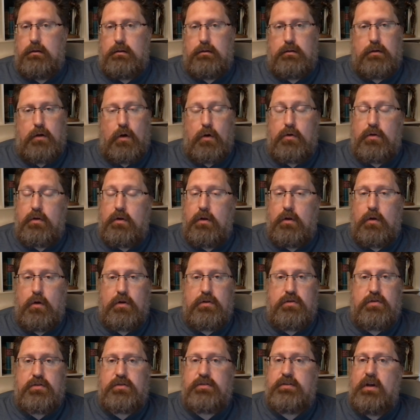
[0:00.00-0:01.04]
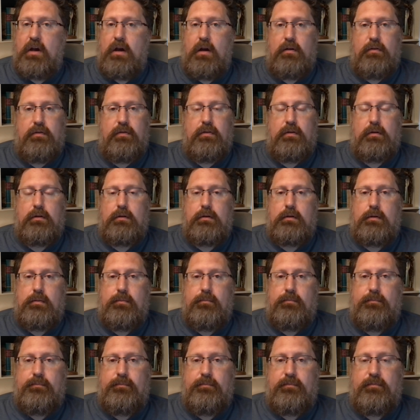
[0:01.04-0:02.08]
Go to the Lord yourself.
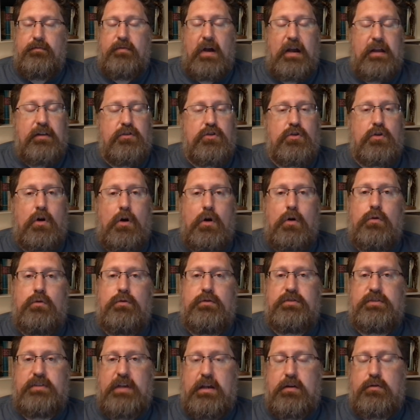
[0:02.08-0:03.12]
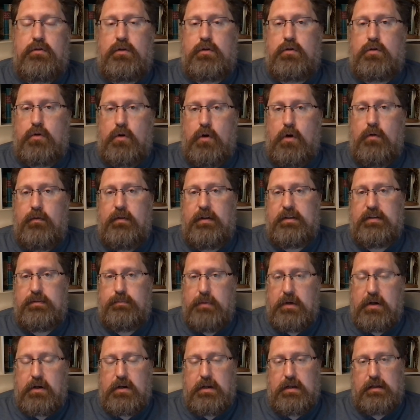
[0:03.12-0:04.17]
Find your own sacred grove
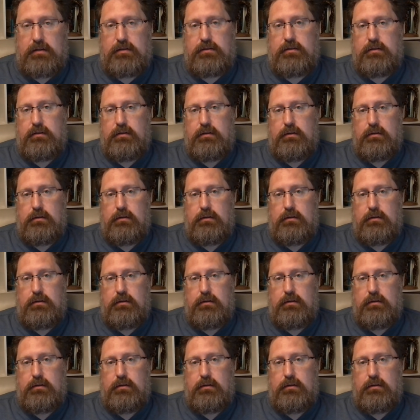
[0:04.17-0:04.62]
experience.